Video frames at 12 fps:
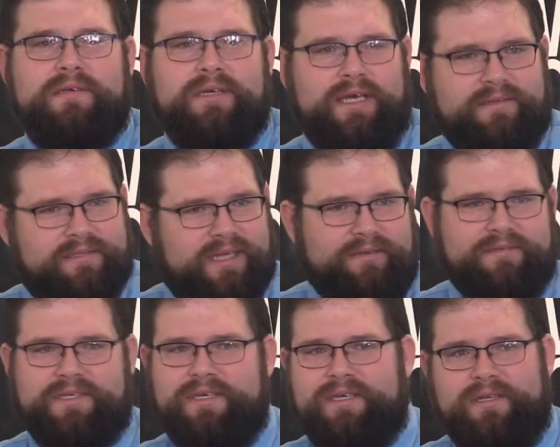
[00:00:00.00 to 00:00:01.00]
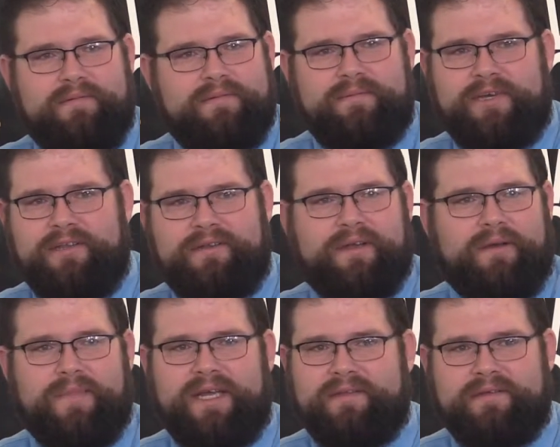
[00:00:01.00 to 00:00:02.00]
that was, that was good, brother,
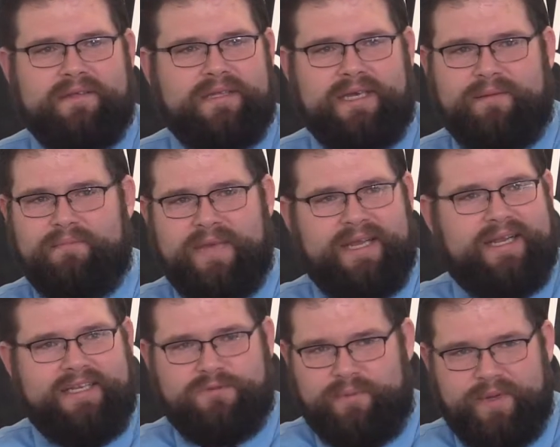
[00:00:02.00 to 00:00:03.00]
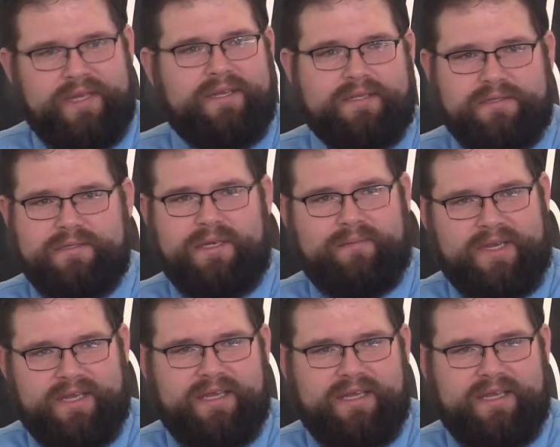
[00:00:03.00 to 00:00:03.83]
talking about how man needs repentance. I mean,